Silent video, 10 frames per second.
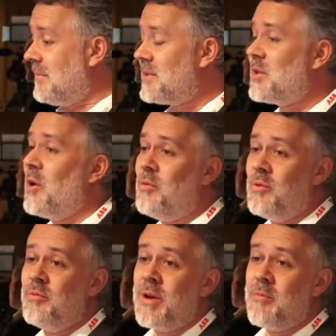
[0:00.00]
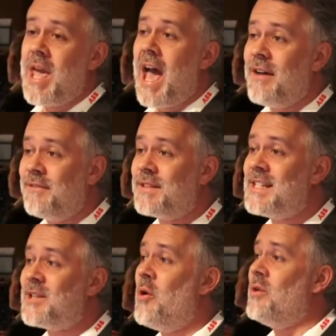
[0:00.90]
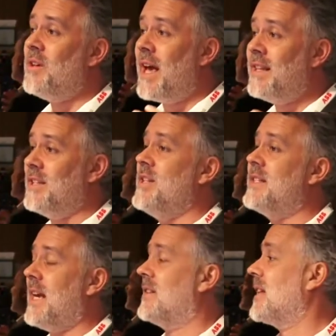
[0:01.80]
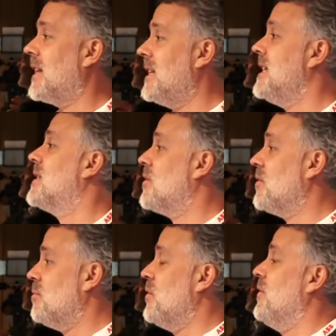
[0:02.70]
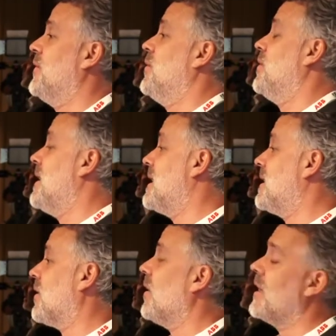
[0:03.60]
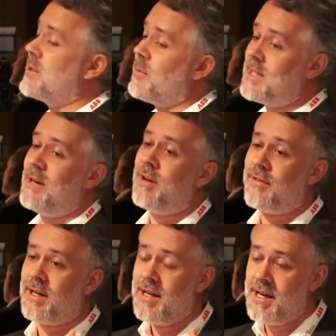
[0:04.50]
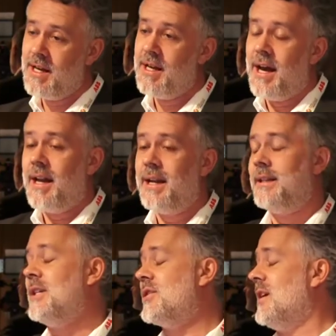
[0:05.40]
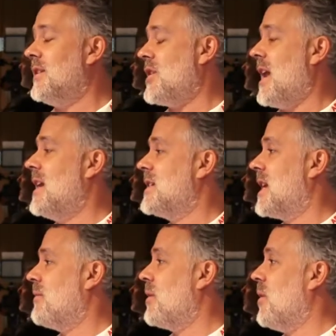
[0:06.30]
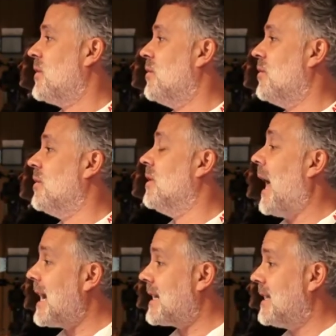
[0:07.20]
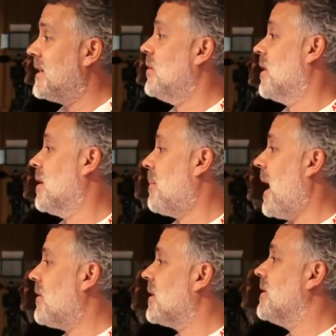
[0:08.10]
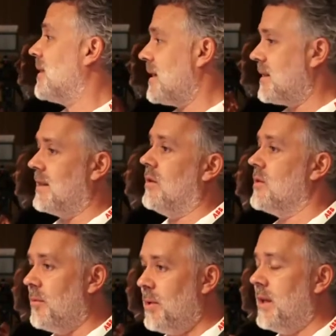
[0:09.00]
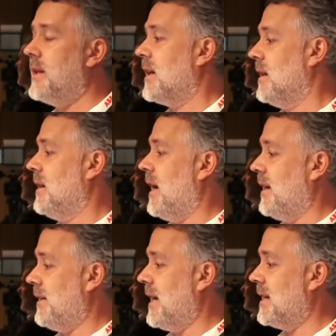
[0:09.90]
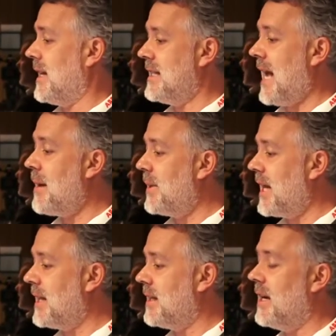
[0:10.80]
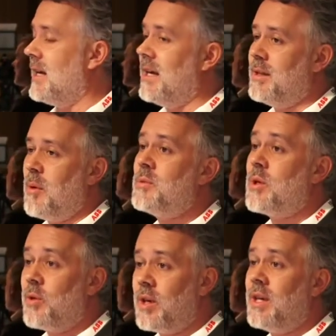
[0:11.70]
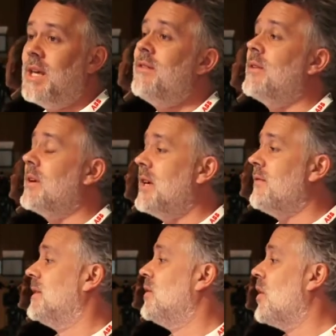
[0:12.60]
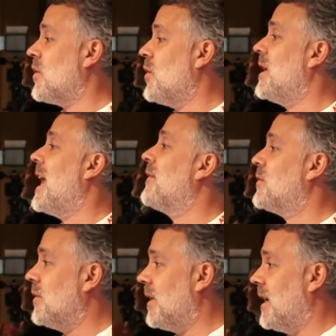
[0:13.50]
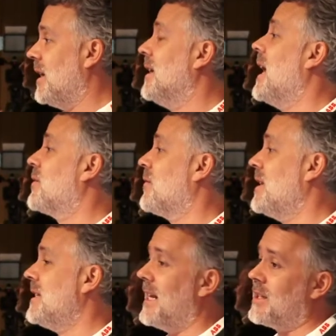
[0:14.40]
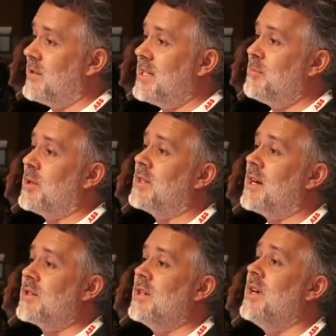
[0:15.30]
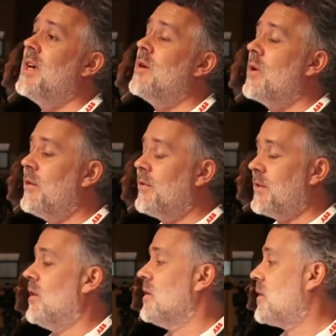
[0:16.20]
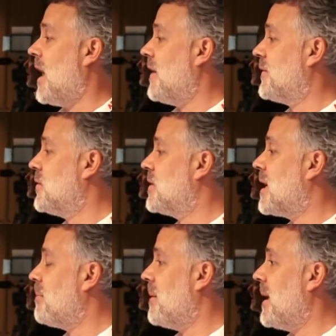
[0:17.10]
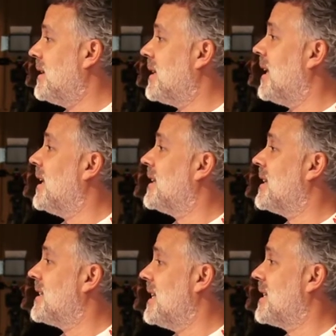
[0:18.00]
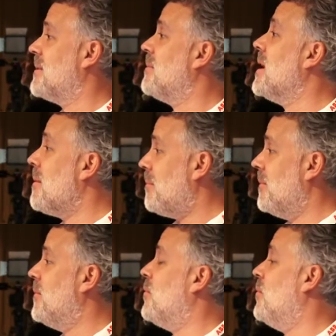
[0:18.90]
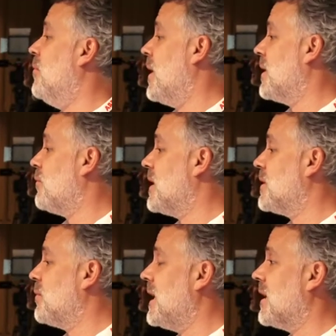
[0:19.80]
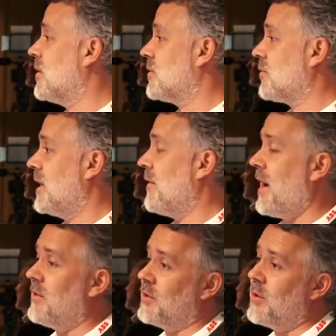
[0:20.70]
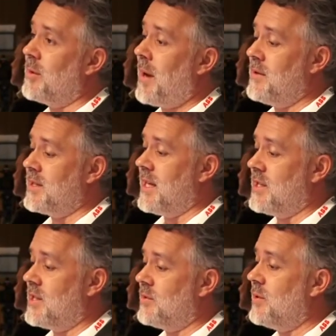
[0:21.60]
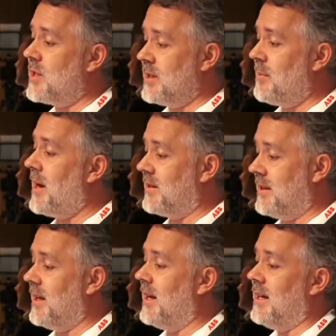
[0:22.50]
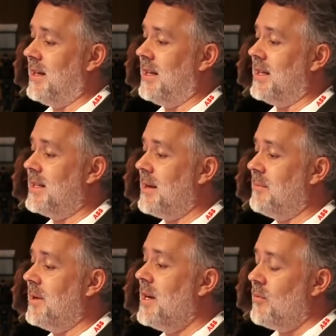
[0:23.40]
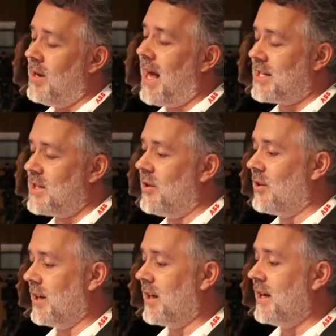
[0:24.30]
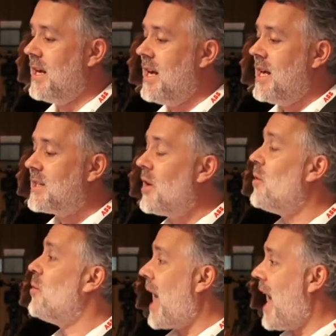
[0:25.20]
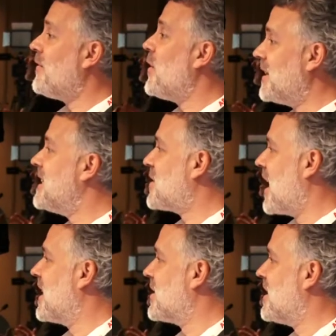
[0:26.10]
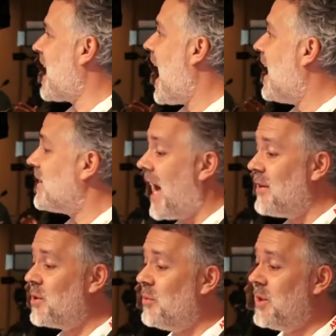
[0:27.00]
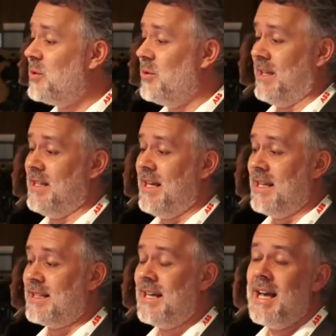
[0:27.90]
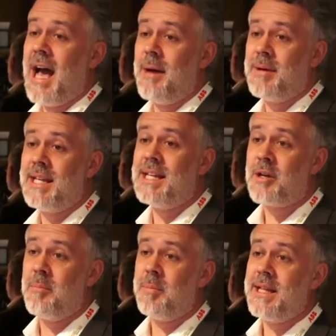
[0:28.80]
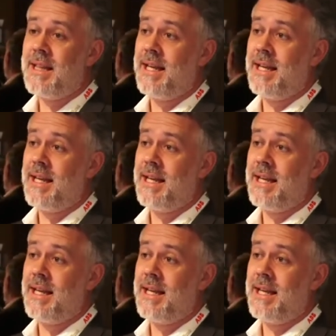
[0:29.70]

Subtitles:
So we have this whole energy sector that needs to move to net zero. In Switzerland, we have an additional challenge that we want to exit nuclear power. That's also a political thing that is happening at the moment. So we even not only have to increase electricity production, we also have to supplement the system once we got rid of our nuclear power stations, which is about the same, well, actually earlier. So we have all these challenges. How do we do it? I mean, it's completely